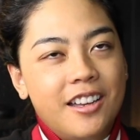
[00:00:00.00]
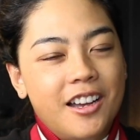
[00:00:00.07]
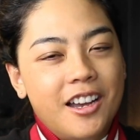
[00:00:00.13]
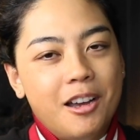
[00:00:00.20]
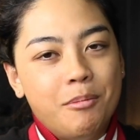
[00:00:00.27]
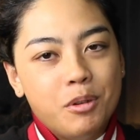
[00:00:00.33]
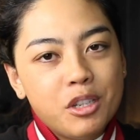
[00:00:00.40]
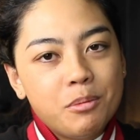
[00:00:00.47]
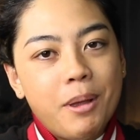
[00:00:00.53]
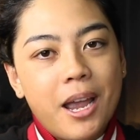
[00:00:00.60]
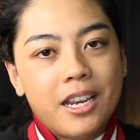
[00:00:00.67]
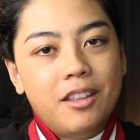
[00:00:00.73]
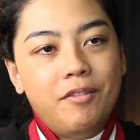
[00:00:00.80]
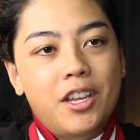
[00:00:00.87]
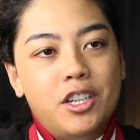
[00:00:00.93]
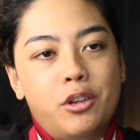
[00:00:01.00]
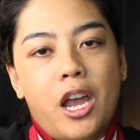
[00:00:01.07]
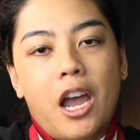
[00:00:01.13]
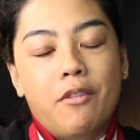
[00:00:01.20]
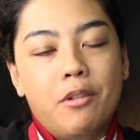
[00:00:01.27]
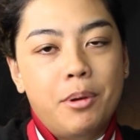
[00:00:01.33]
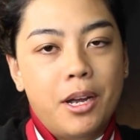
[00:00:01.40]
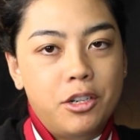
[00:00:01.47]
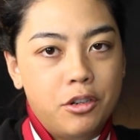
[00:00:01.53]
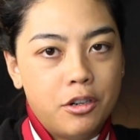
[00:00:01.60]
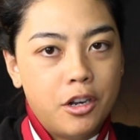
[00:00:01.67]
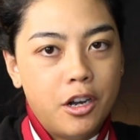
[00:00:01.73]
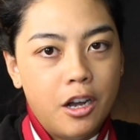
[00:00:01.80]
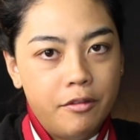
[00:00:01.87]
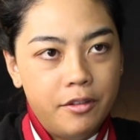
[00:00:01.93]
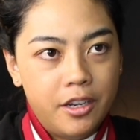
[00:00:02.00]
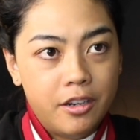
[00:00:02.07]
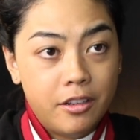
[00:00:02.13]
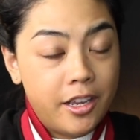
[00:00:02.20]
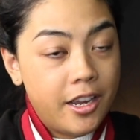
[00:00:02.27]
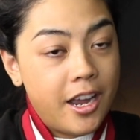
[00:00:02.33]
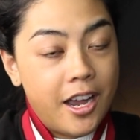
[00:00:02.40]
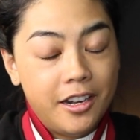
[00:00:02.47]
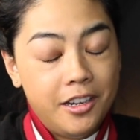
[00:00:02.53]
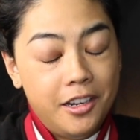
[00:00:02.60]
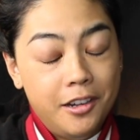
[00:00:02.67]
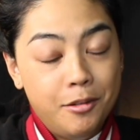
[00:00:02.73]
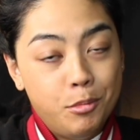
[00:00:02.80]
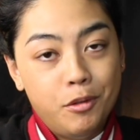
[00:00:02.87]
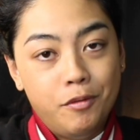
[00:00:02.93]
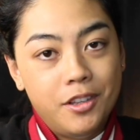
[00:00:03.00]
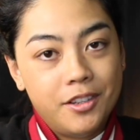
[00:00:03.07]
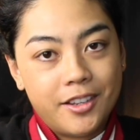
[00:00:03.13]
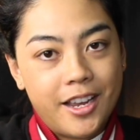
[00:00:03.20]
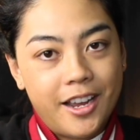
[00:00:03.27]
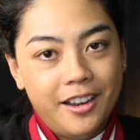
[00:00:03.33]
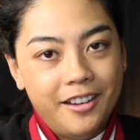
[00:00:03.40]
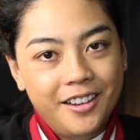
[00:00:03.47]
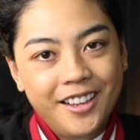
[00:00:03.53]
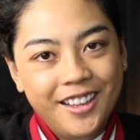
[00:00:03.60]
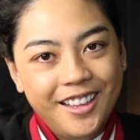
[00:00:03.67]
perspective that you have about your coffee. You're like, I need to move this guy.